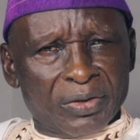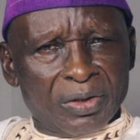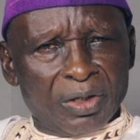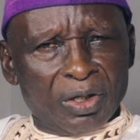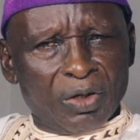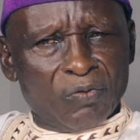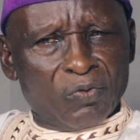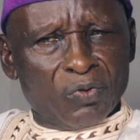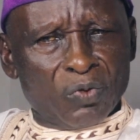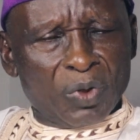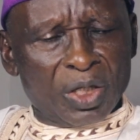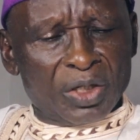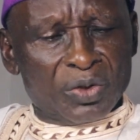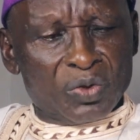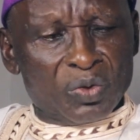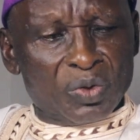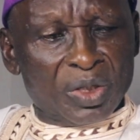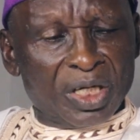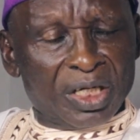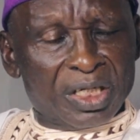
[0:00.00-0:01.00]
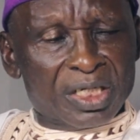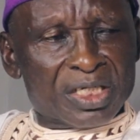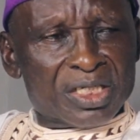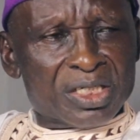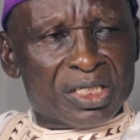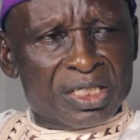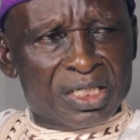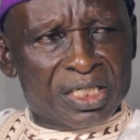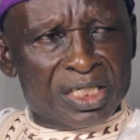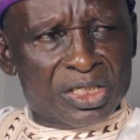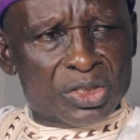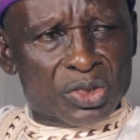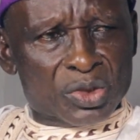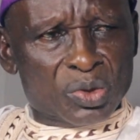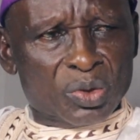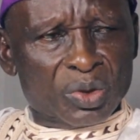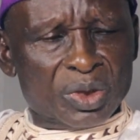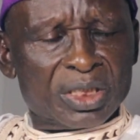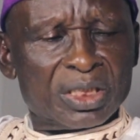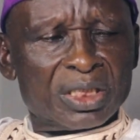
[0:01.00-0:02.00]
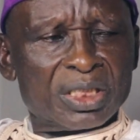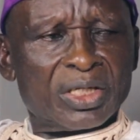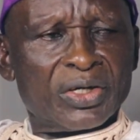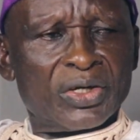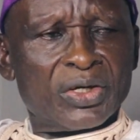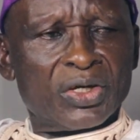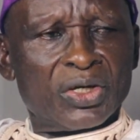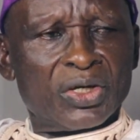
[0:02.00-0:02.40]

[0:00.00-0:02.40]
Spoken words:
If you want to get this story,